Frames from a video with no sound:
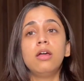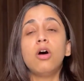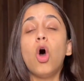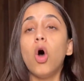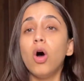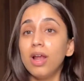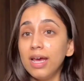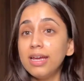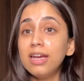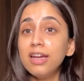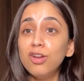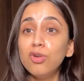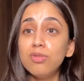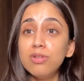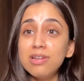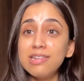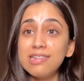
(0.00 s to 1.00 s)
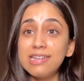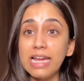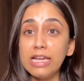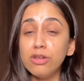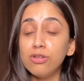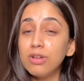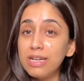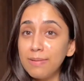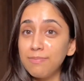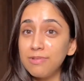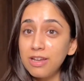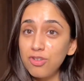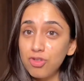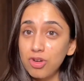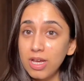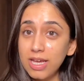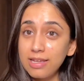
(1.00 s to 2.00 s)
All I can do is tell you the tips
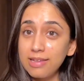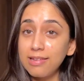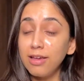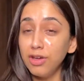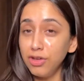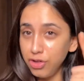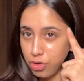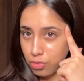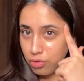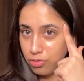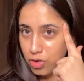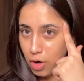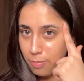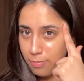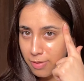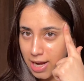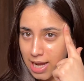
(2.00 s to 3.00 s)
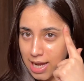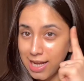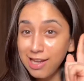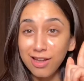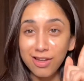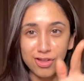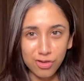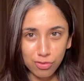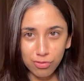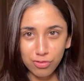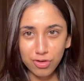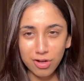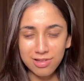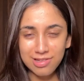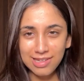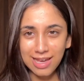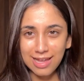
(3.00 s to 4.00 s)
and tricks, use your brain, use
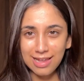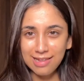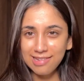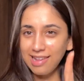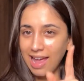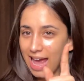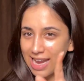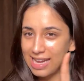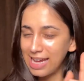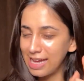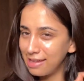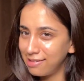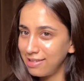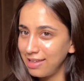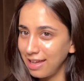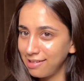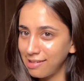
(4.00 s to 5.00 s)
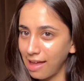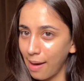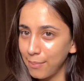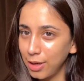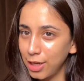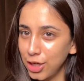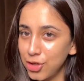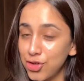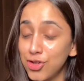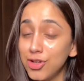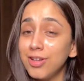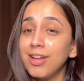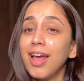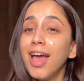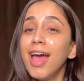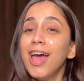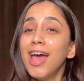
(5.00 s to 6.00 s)
your skills, and ace the
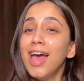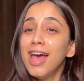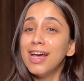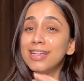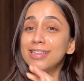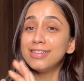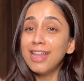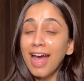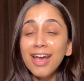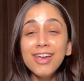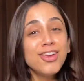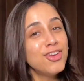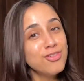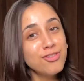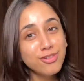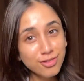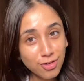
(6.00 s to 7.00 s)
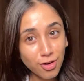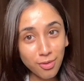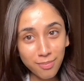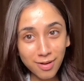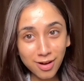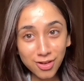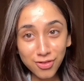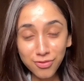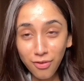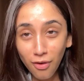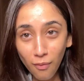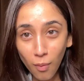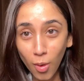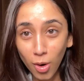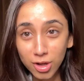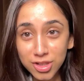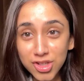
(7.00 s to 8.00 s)
examination. Thank you so much for
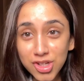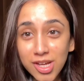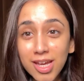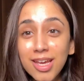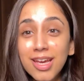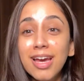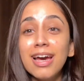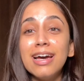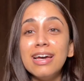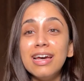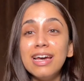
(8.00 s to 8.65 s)
watching.